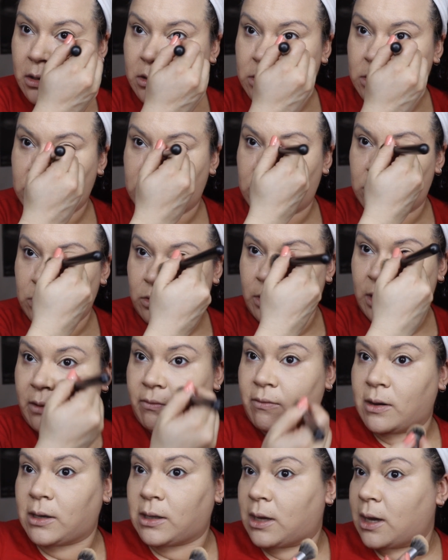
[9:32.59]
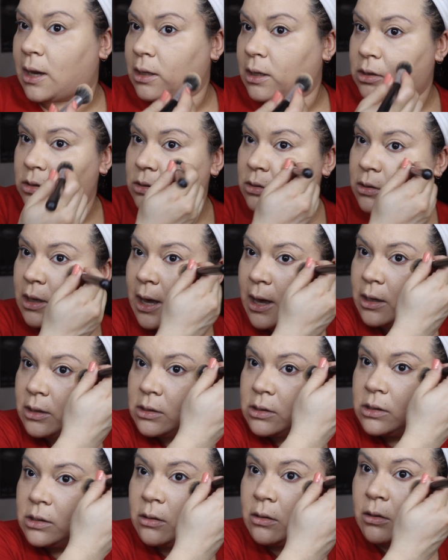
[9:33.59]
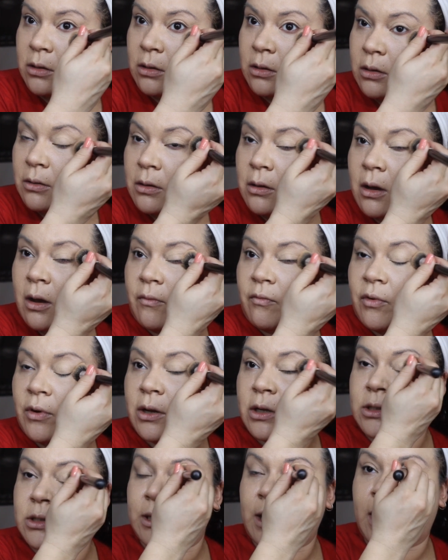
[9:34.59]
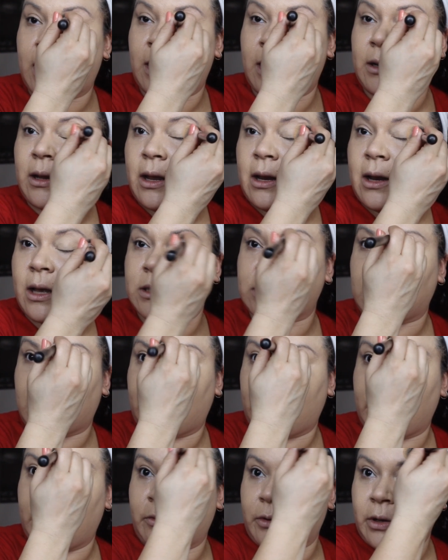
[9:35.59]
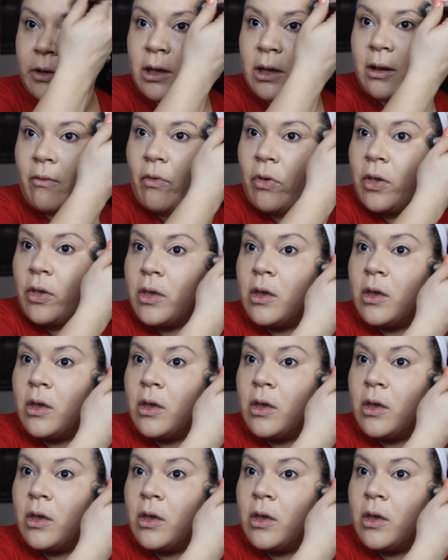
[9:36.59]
to even get to that coverage, and it has not been working.